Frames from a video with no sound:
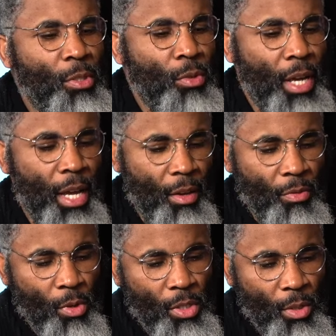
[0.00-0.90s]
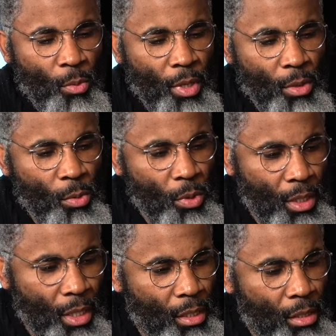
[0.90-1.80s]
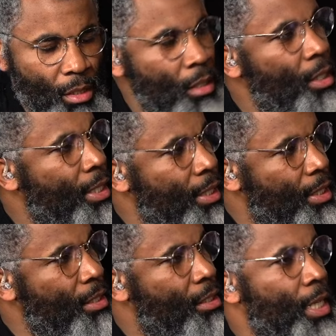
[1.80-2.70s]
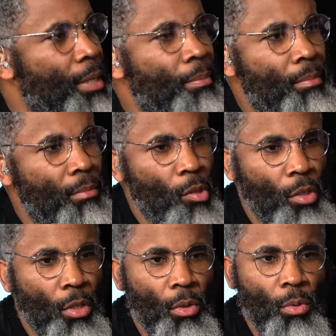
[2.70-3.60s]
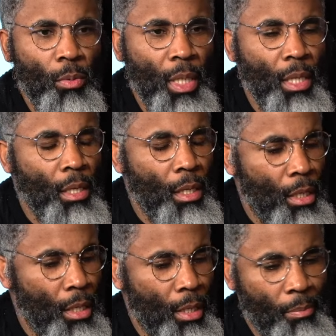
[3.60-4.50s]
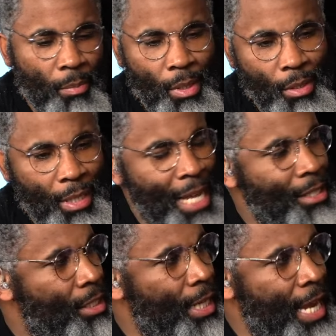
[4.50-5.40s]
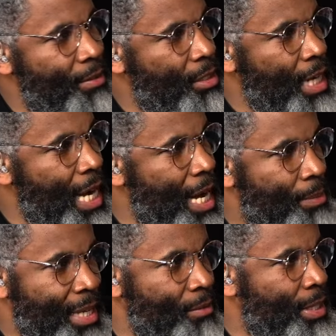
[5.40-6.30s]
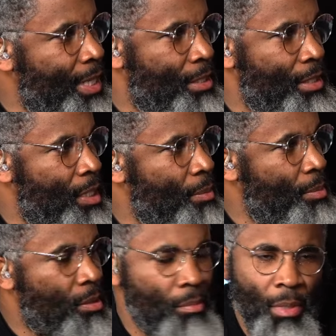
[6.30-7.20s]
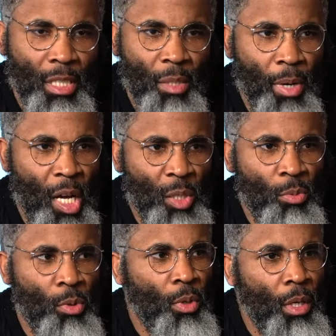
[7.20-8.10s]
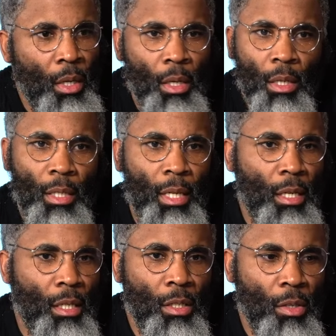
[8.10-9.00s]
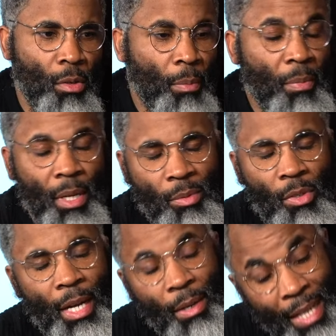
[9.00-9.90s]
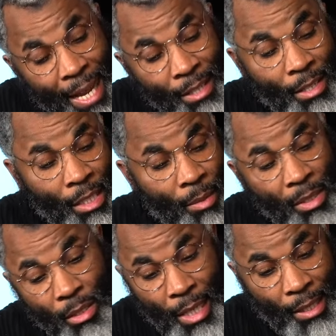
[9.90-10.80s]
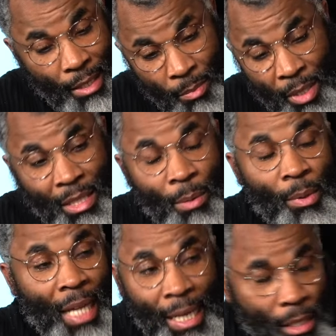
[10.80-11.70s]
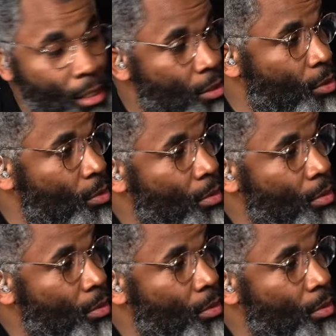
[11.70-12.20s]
you have for someone who is just looking to get in shape? You know, they have a job, can't really get to the gym as much as possible. You know, I'm sorry, they can't get to the gym as much as they would like to.